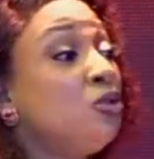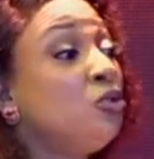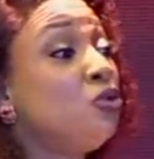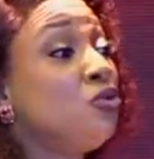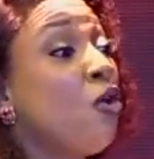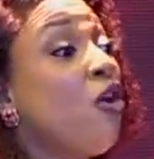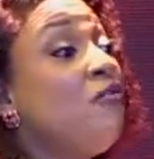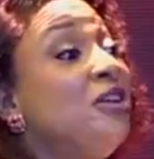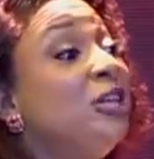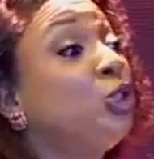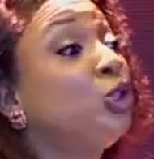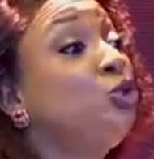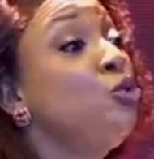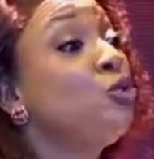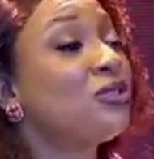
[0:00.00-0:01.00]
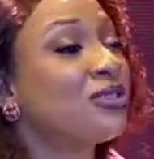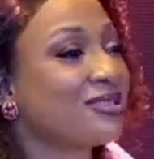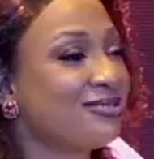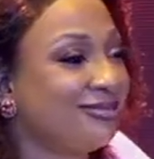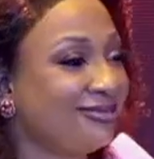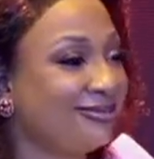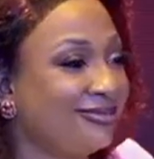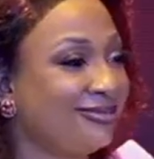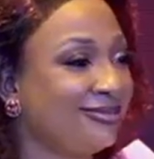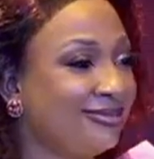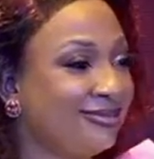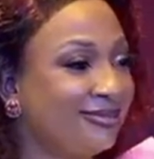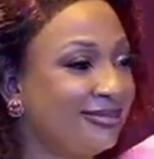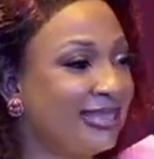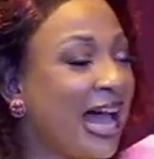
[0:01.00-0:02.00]
of a truth,
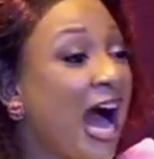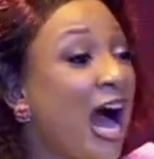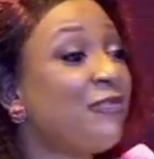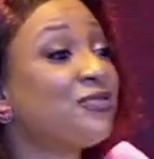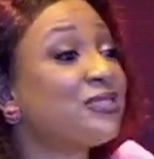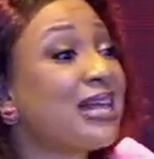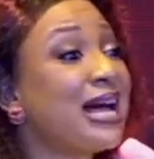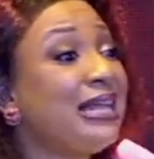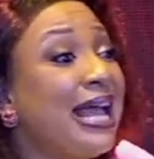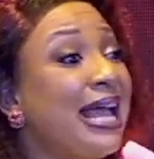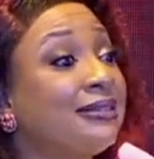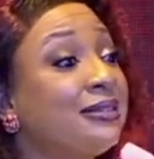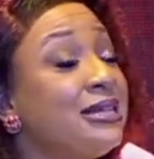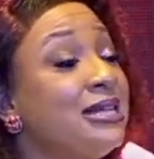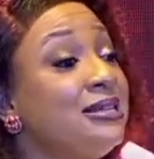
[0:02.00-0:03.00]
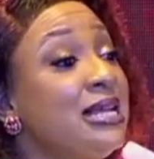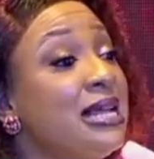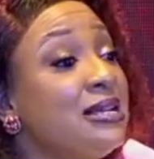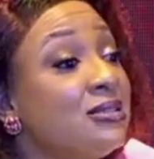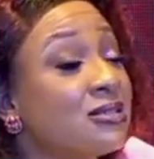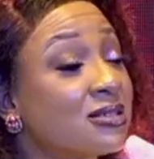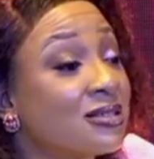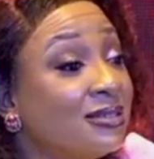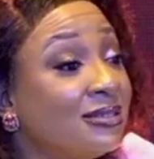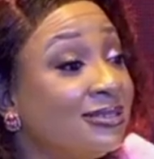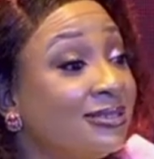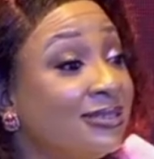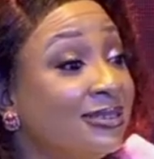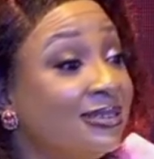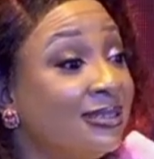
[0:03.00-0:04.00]
after like 3 days,
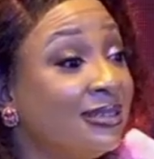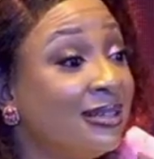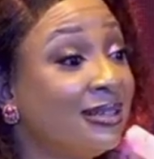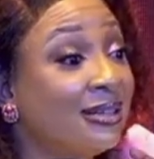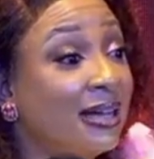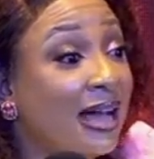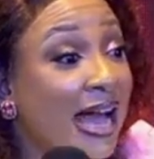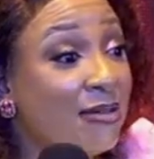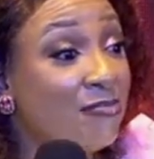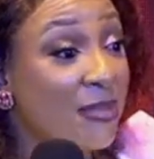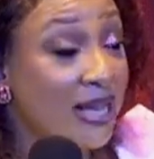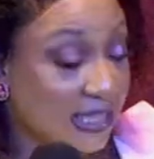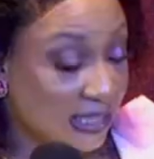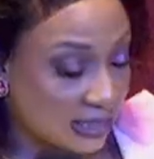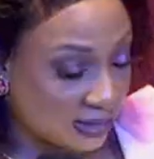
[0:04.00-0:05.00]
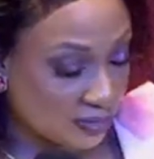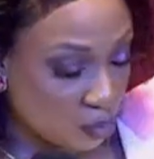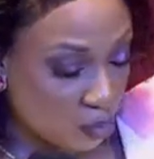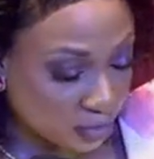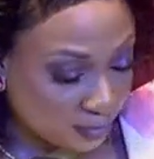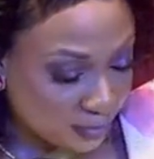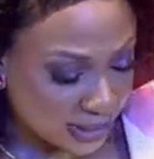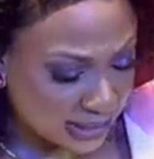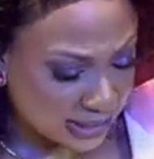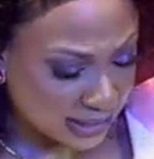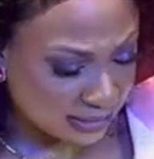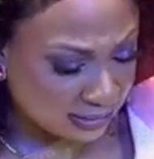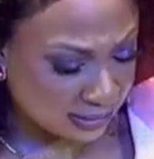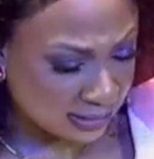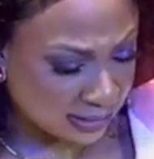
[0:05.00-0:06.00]
I met one person.
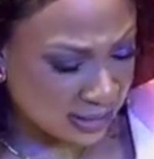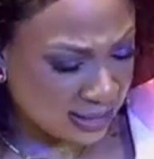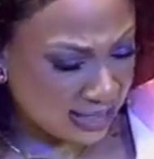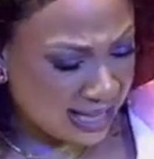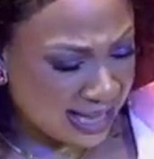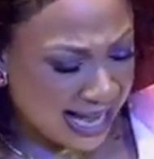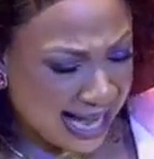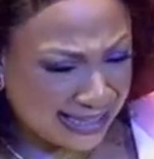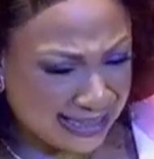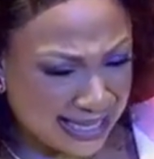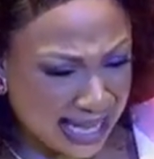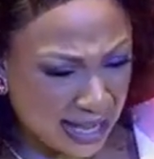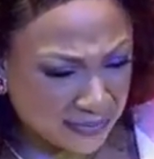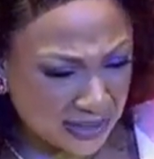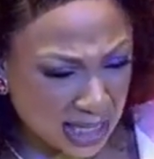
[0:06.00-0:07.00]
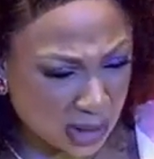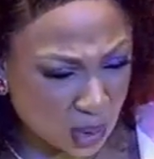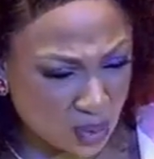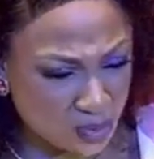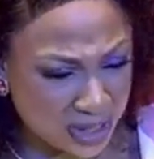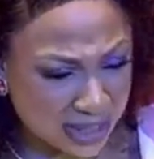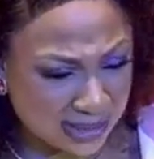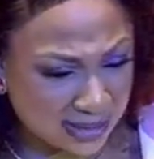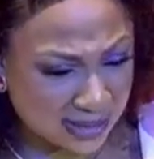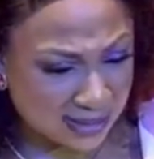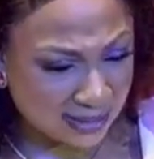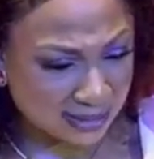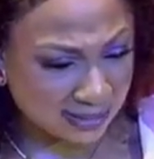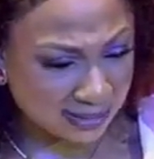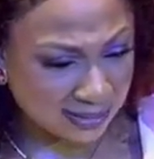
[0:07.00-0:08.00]
I think after 2 weeks,
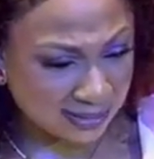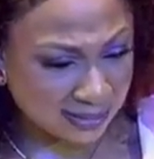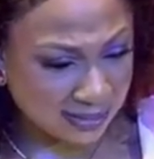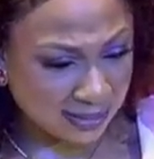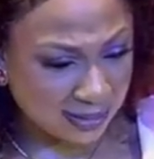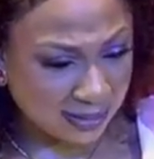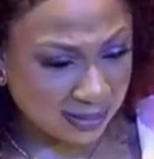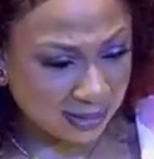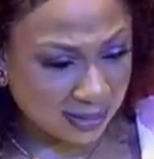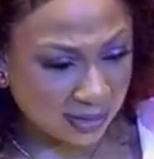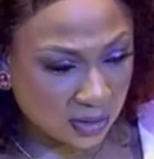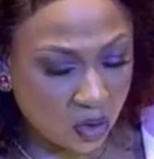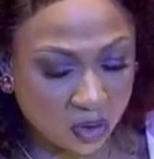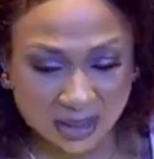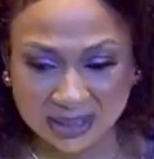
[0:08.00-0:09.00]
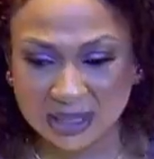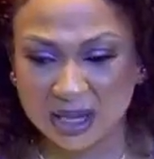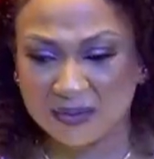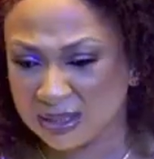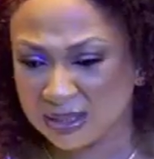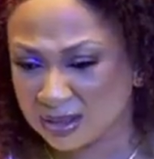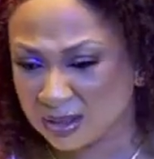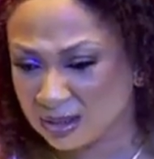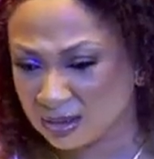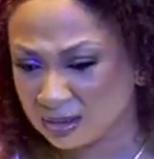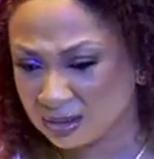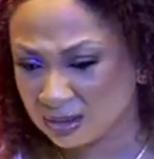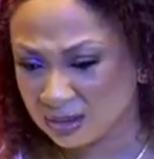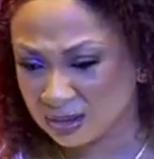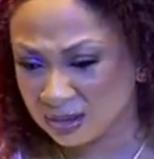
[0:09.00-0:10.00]
God's servant
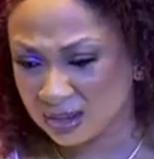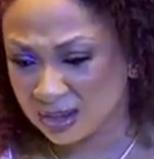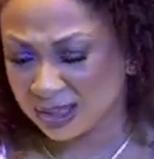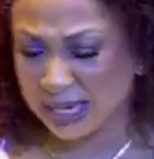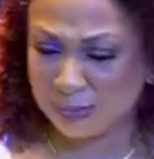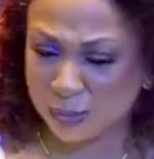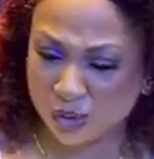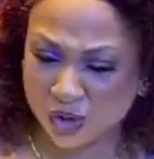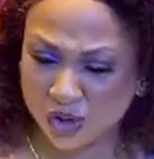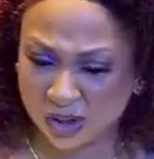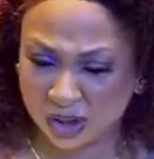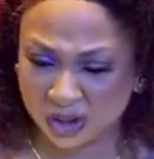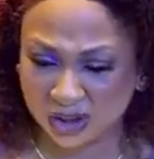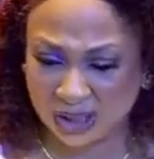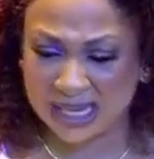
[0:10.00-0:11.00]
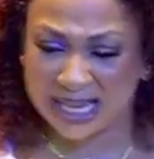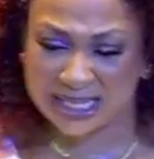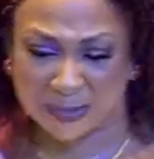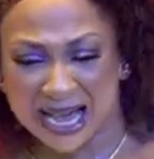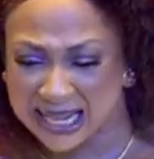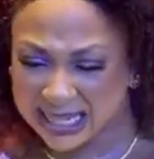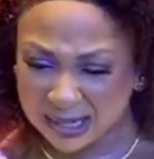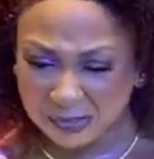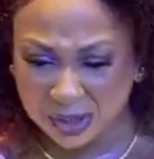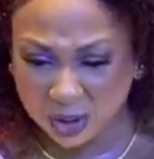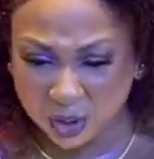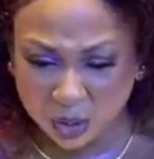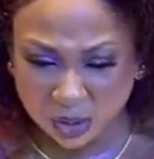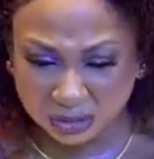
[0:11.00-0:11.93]
came to church. He has been eyeing me though.